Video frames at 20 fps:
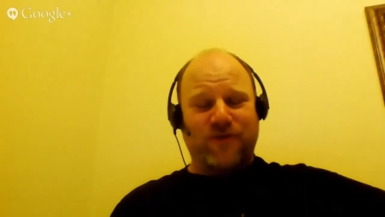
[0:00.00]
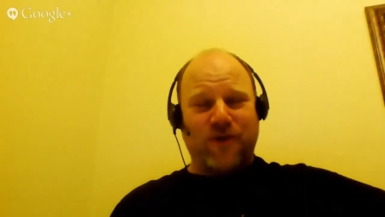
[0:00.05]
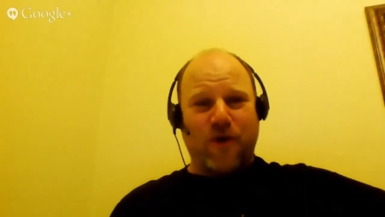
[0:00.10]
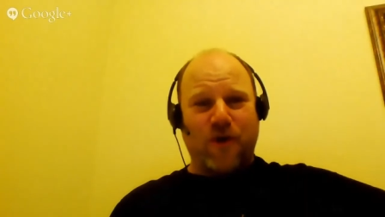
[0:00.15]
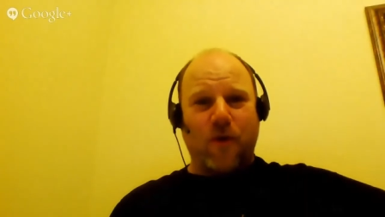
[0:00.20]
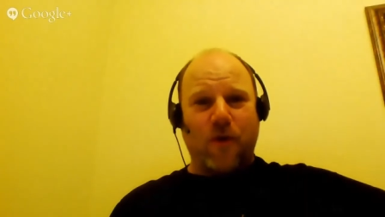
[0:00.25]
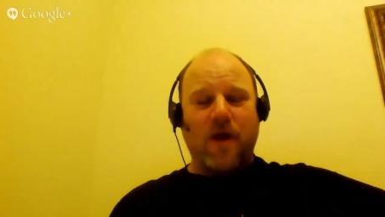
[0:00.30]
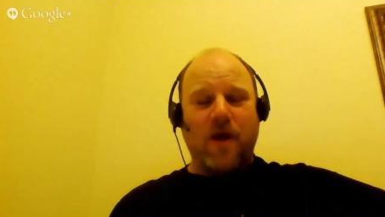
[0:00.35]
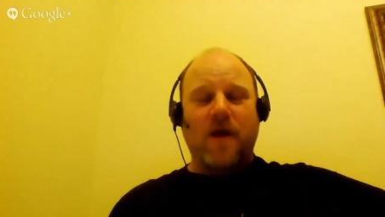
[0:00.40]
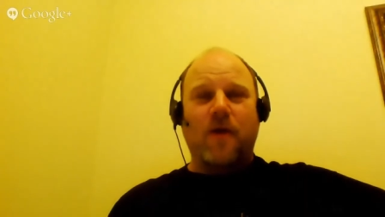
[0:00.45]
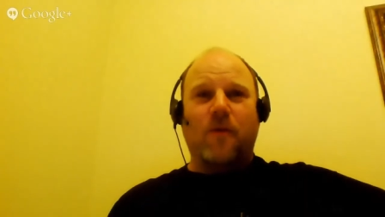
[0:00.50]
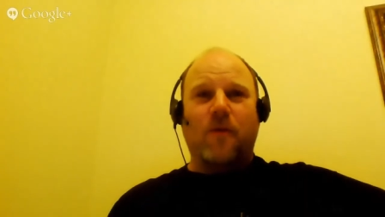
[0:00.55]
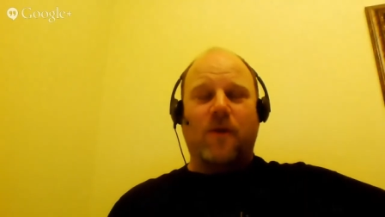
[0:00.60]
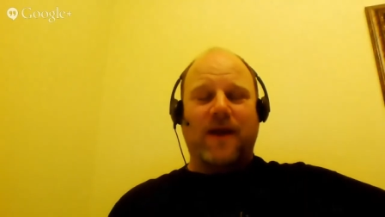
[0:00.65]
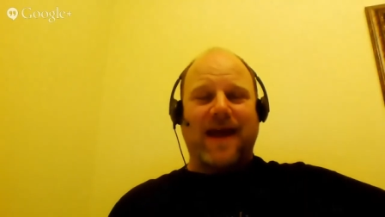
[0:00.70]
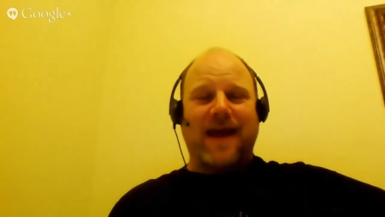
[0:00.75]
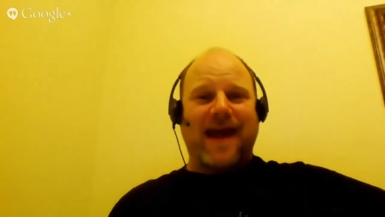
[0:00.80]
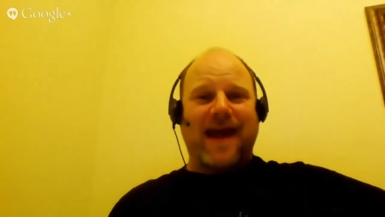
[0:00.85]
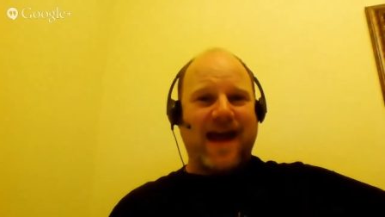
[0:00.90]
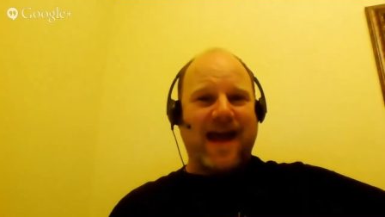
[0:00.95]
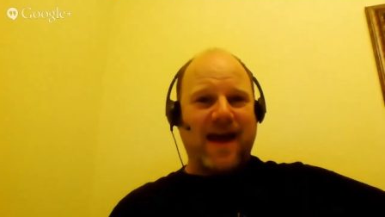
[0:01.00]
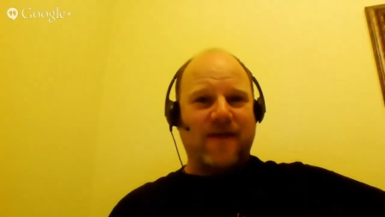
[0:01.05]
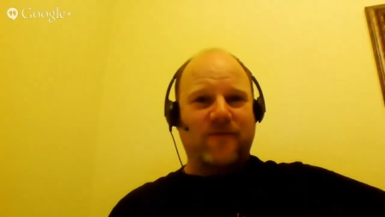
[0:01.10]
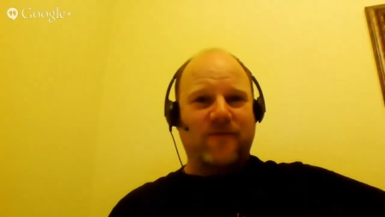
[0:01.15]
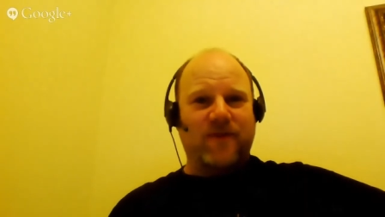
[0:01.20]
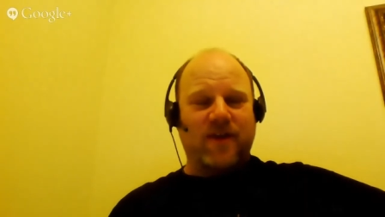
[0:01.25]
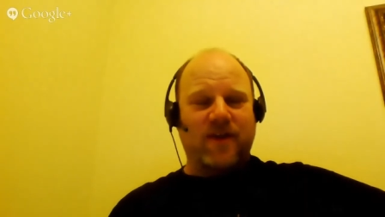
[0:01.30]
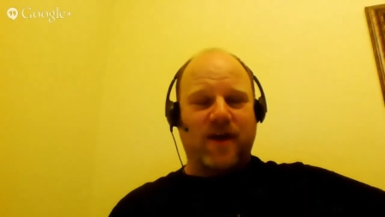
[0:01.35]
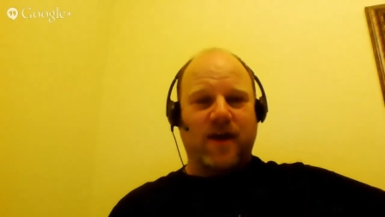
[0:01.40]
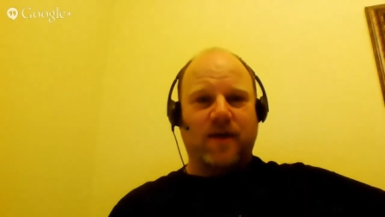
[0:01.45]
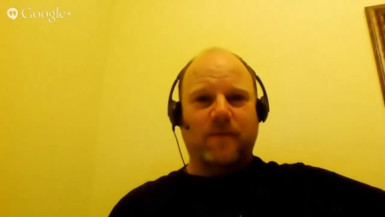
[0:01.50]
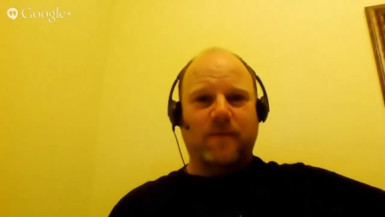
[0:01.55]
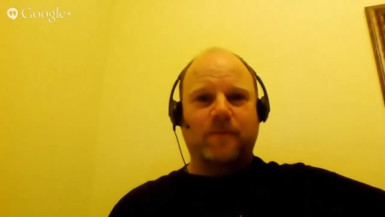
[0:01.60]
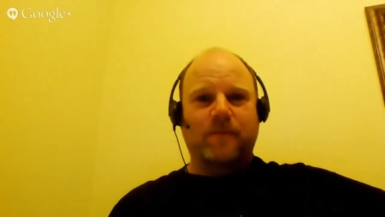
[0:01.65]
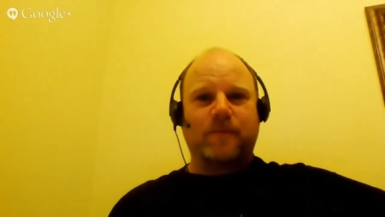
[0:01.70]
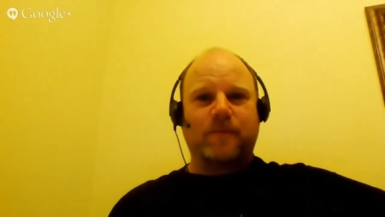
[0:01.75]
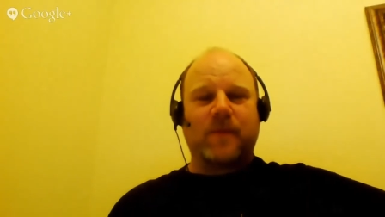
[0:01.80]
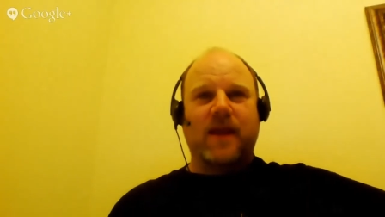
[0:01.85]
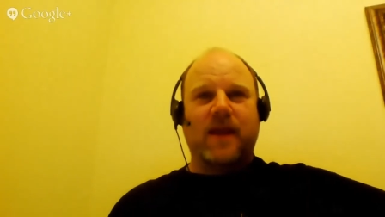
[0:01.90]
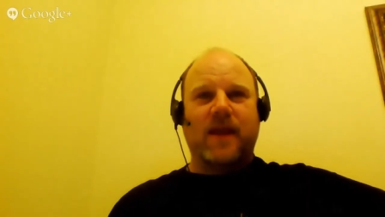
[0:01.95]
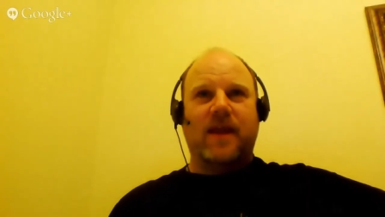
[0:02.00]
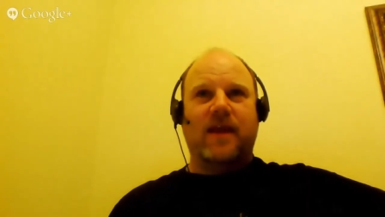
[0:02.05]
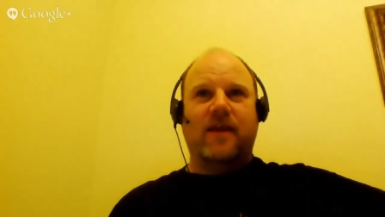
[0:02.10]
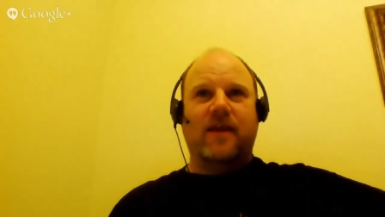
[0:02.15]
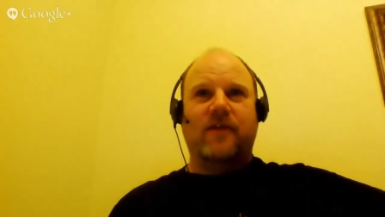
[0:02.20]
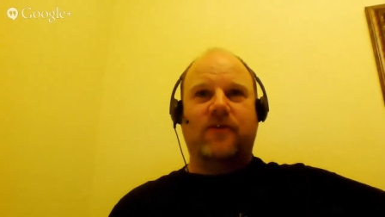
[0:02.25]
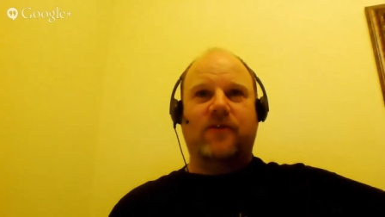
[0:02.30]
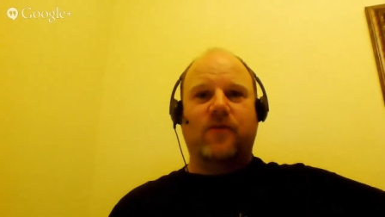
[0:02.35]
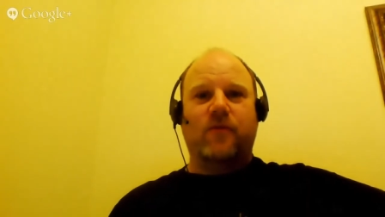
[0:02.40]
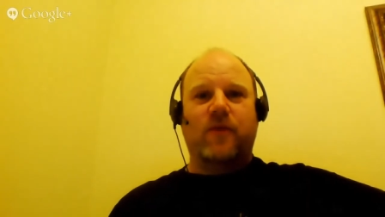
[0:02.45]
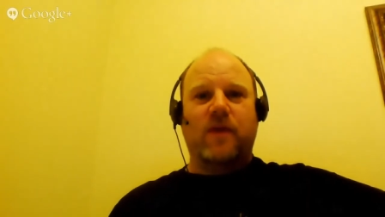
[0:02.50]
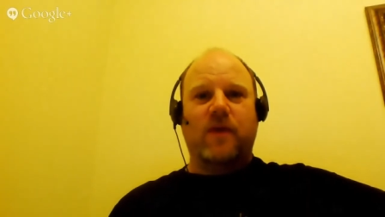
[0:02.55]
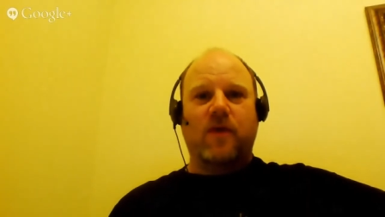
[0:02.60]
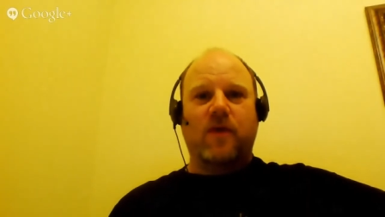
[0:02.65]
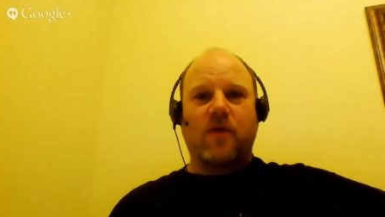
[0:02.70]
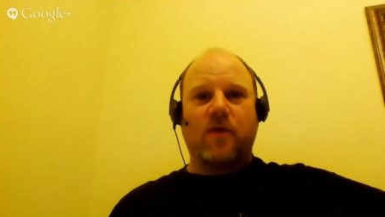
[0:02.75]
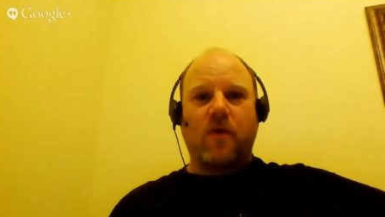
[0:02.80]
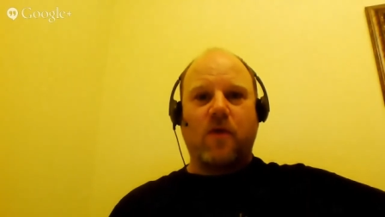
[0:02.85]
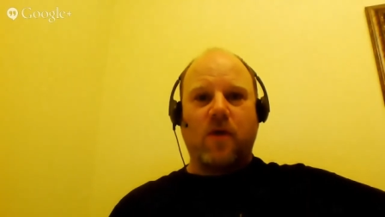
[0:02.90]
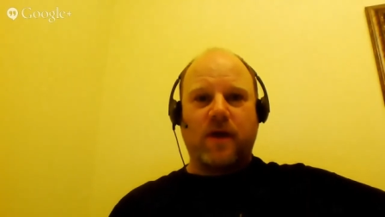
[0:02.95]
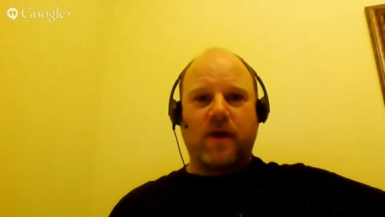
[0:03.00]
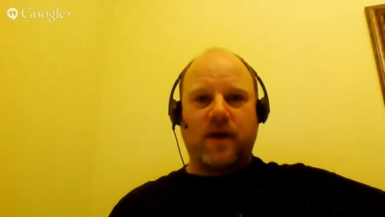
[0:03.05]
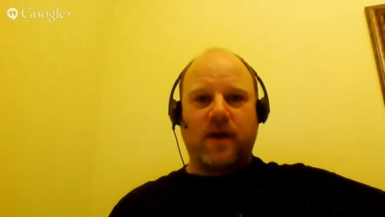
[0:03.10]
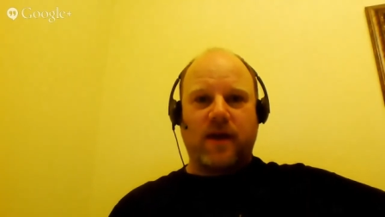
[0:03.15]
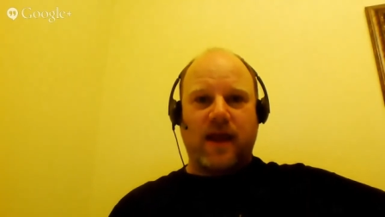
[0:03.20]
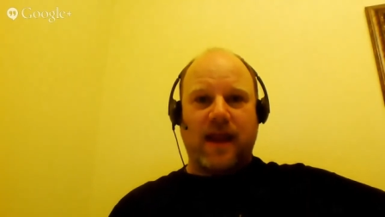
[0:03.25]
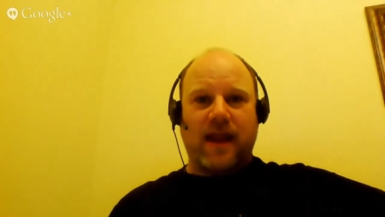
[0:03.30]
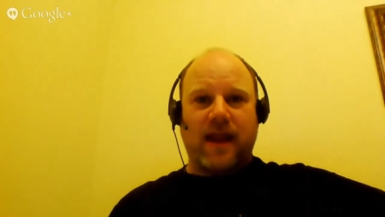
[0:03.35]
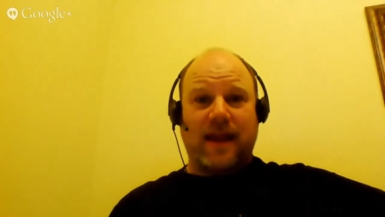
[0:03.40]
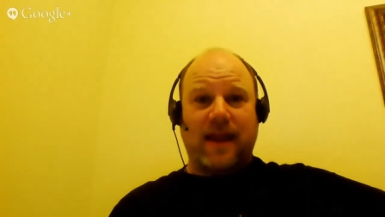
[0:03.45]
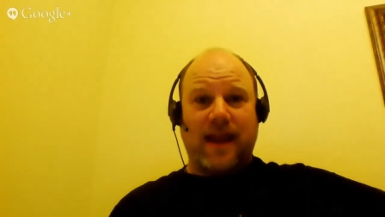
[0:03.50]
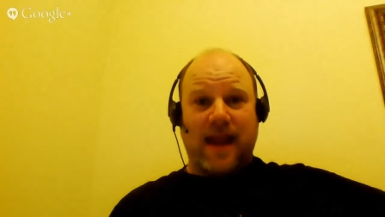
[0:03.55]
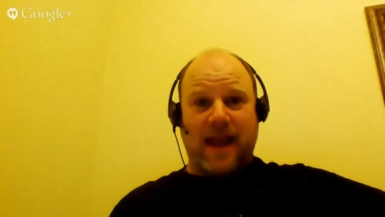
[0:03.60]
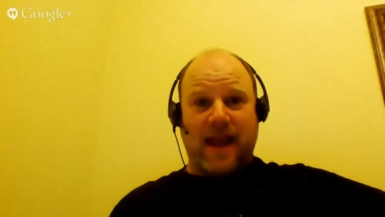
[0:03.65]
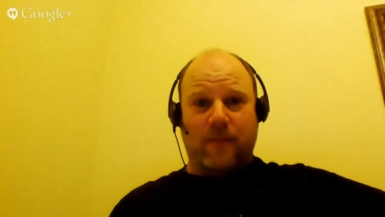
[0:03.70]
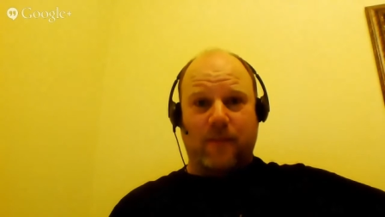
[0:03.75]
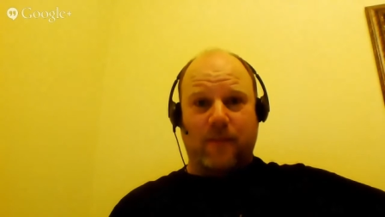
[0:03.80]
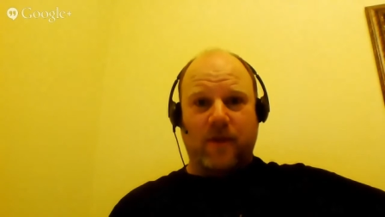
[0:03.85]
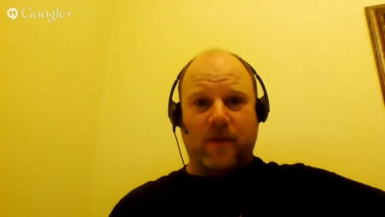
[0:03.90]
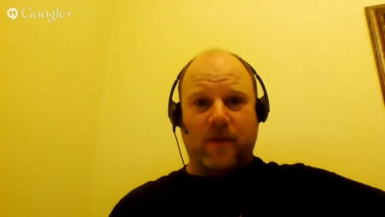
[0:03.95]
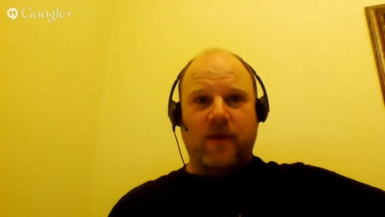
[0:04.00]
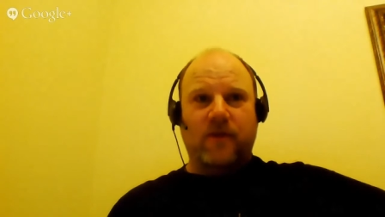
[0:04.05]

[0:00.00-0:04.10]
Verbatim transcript: No. What I have done is we recorded a game.